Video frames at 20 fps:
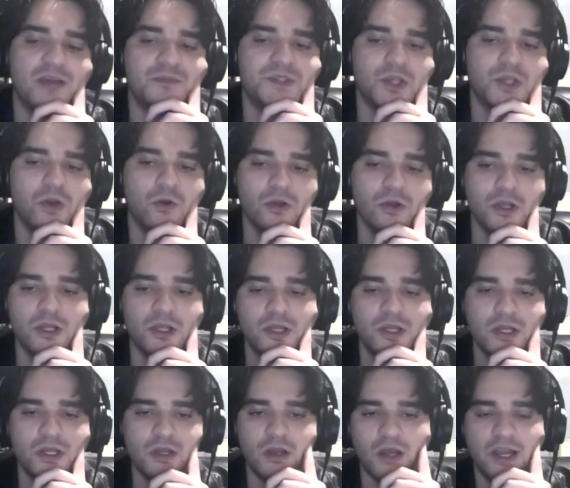So
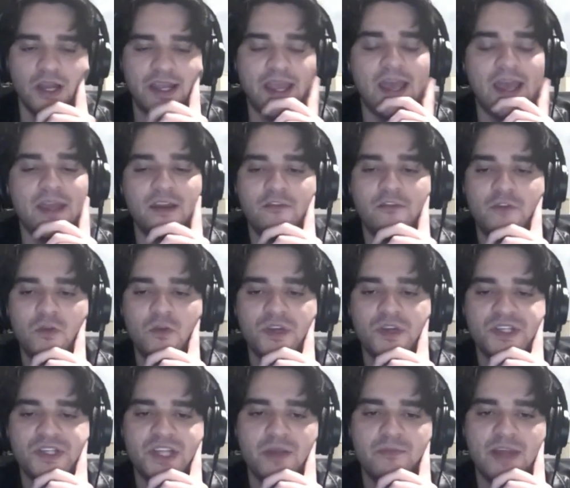again, if we want
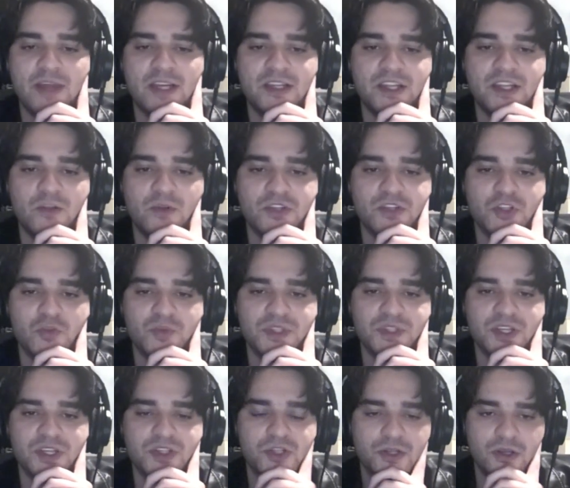to get back to the original
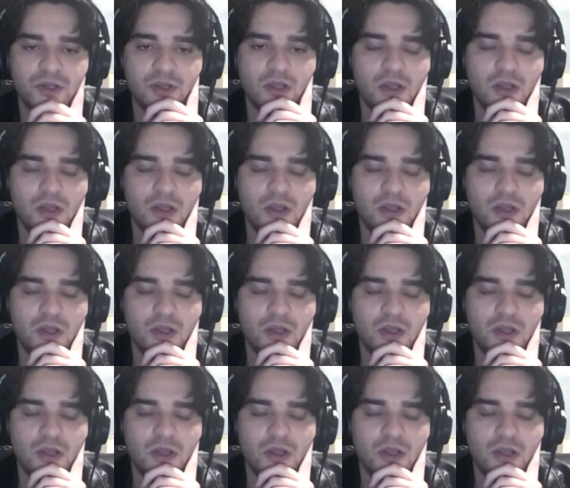position,